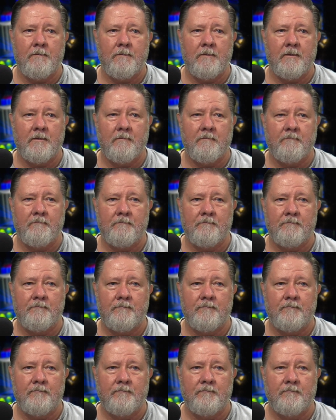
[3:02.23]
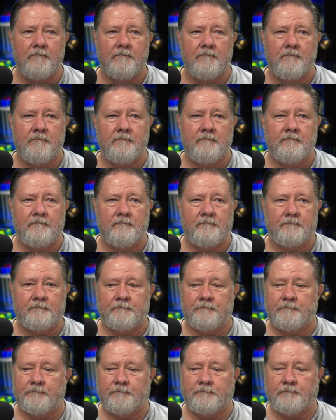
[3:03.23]

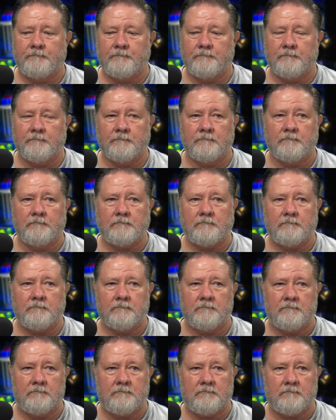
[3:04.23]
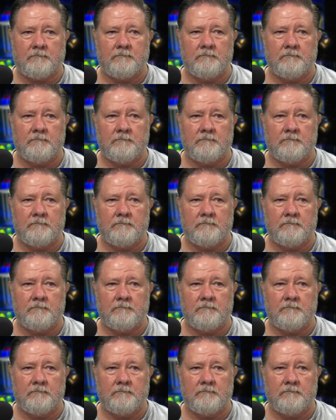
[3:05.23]
Nobody speaks.